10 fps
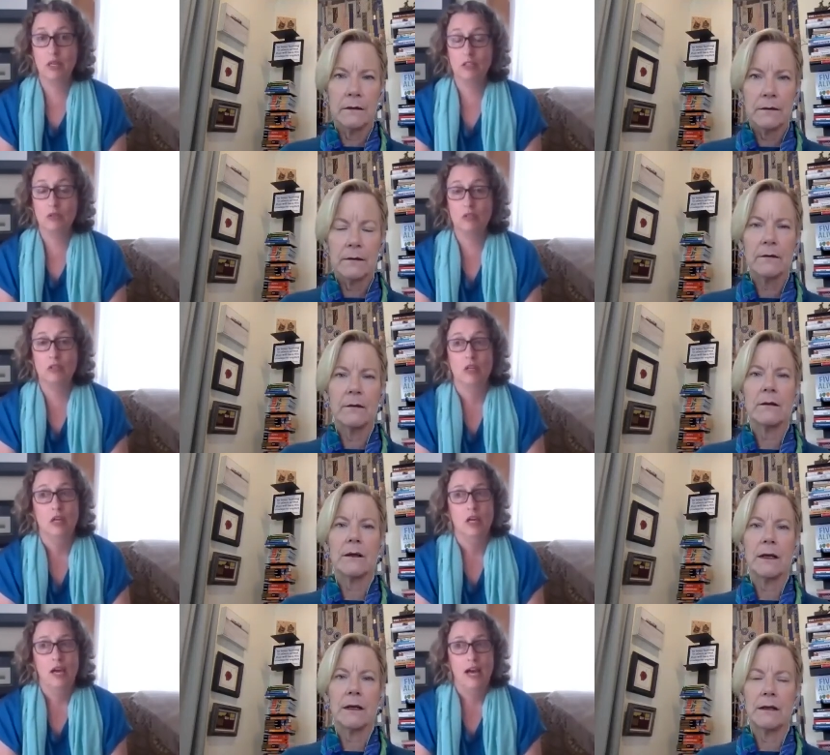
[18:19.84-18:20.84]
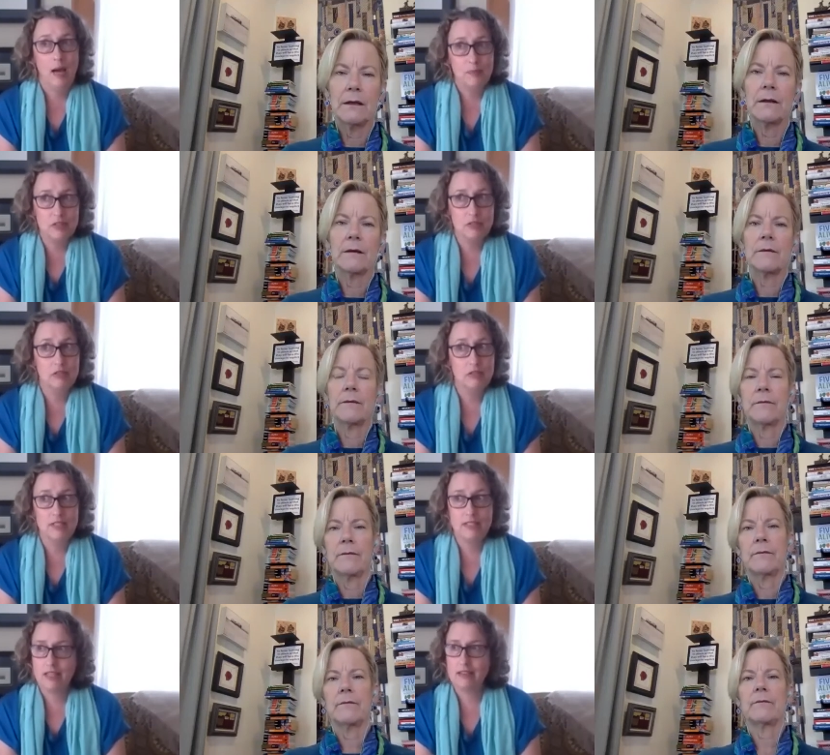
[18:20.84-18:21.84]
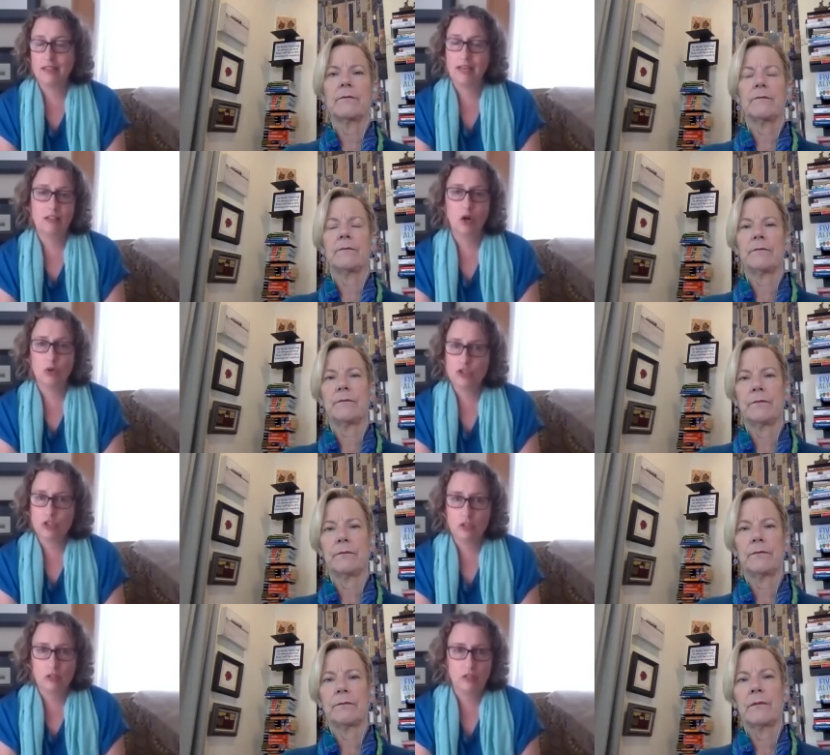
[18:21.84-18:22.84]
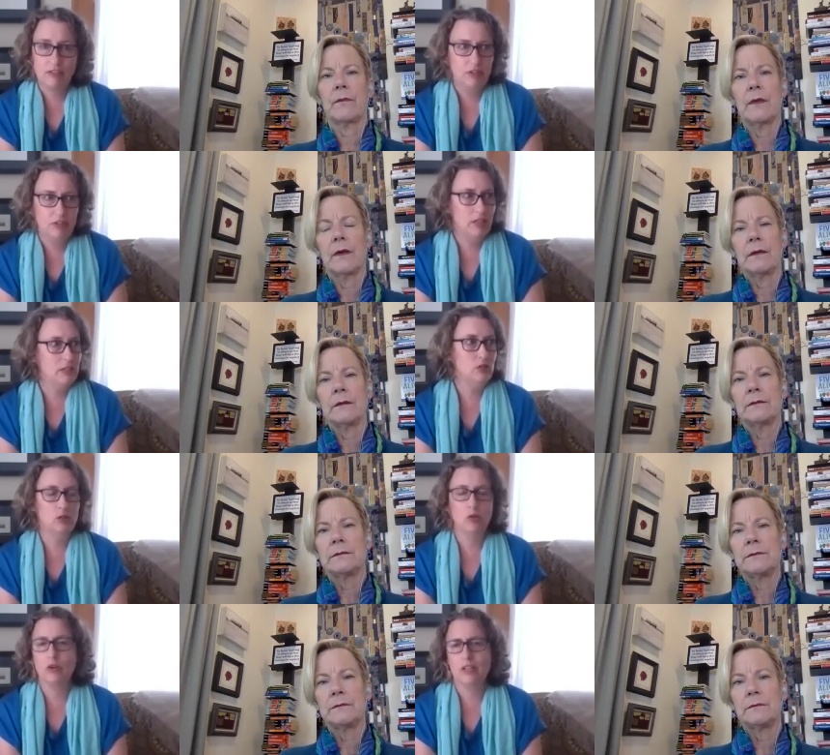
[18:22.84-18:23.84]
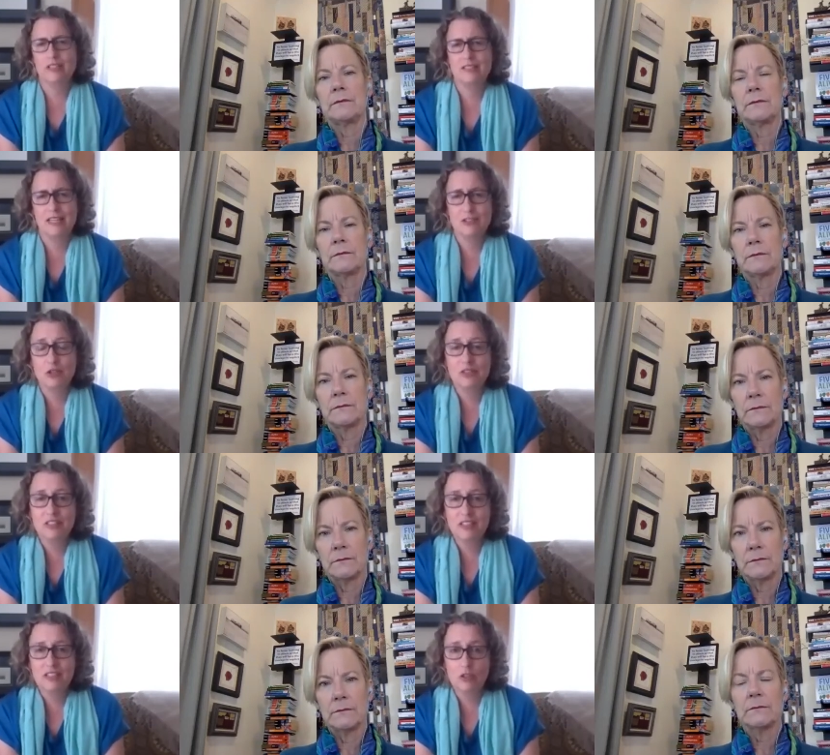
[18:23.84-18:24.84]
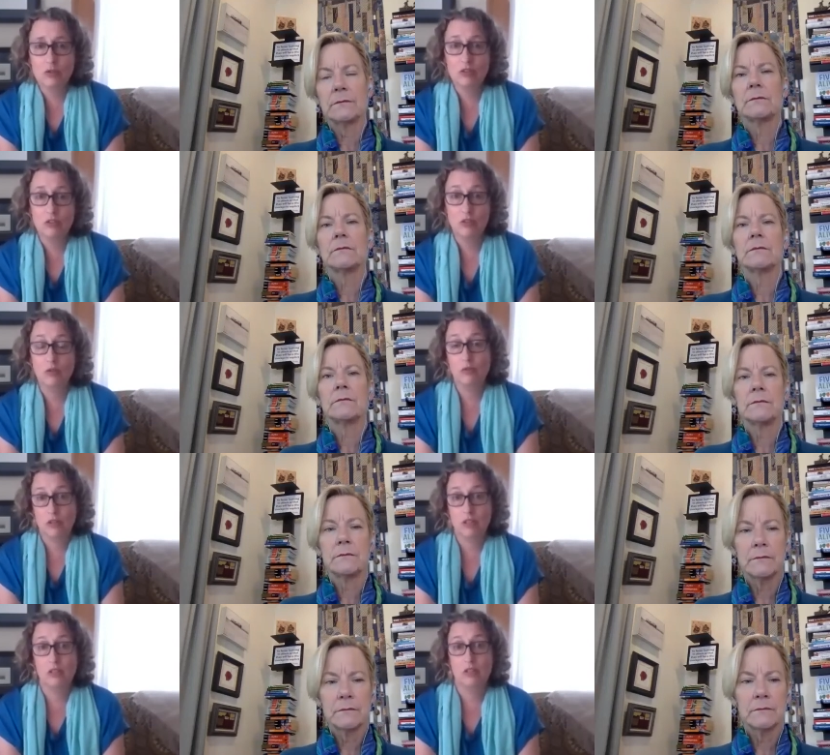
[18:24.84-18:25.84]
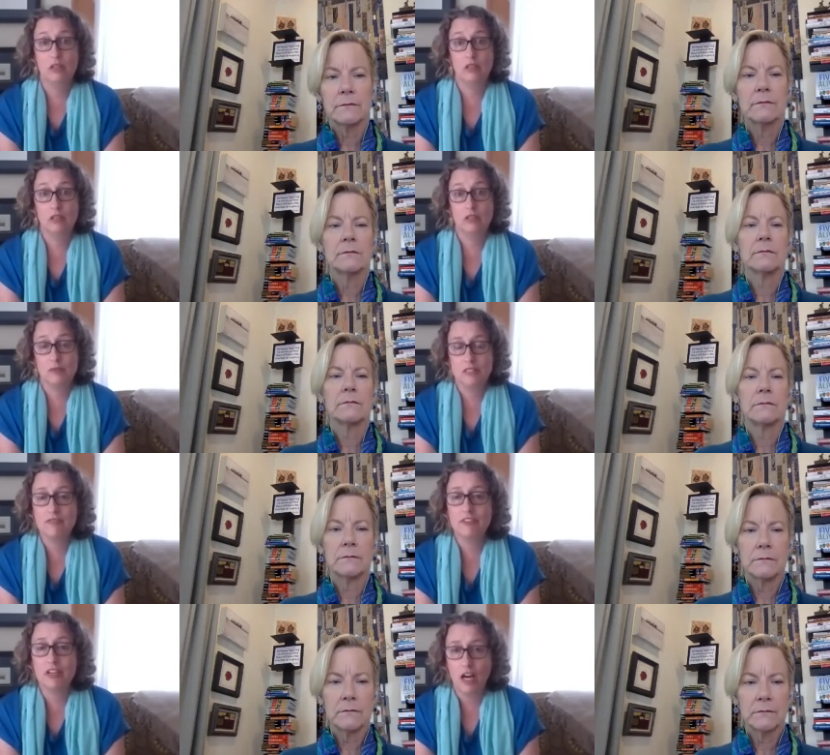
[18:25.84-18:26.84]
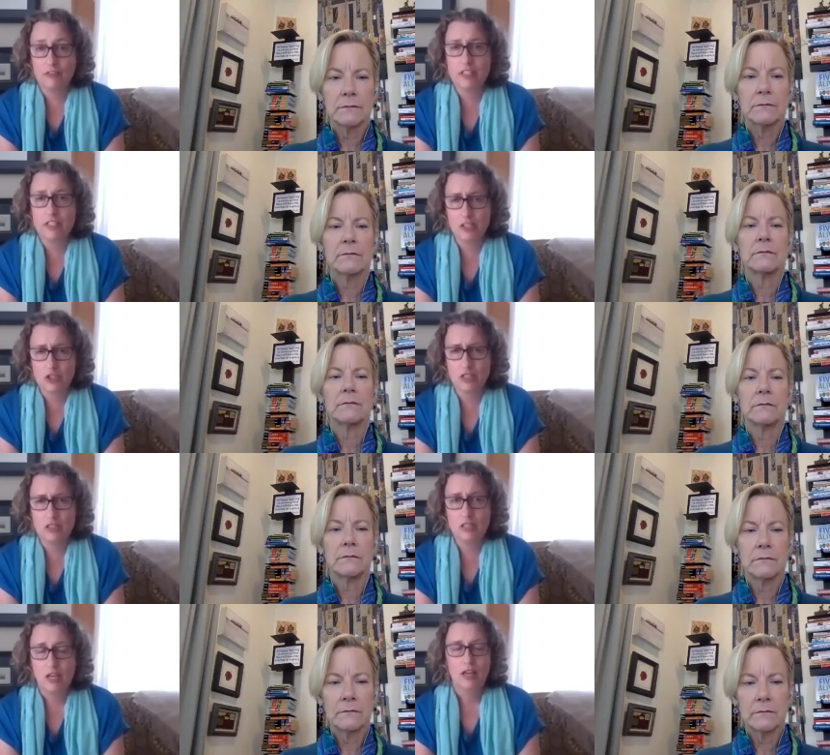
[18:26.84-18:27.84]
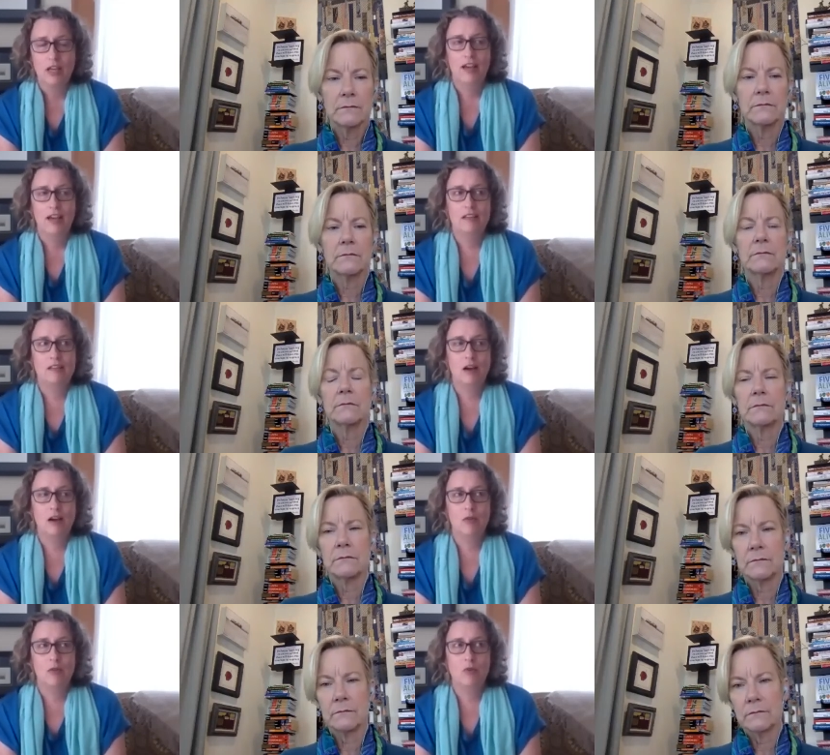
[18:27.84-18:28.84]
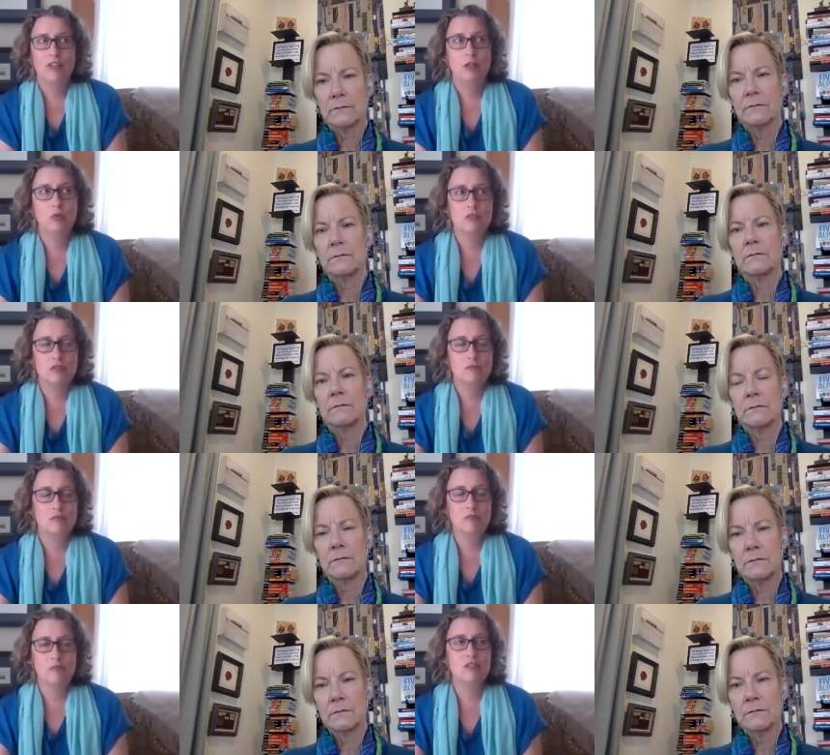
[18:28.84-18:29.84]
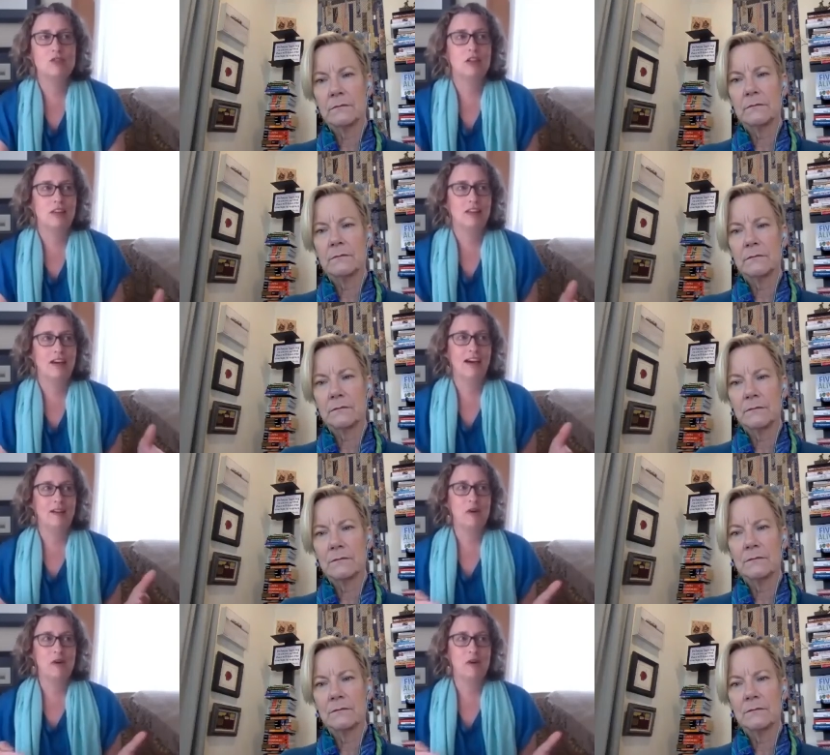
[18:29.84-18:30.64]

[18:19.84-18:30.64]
Speaker 1: you can absolutely set that culture. If you can't do it organizationally, you can do it within specific conversations. And when you were mentioning that, my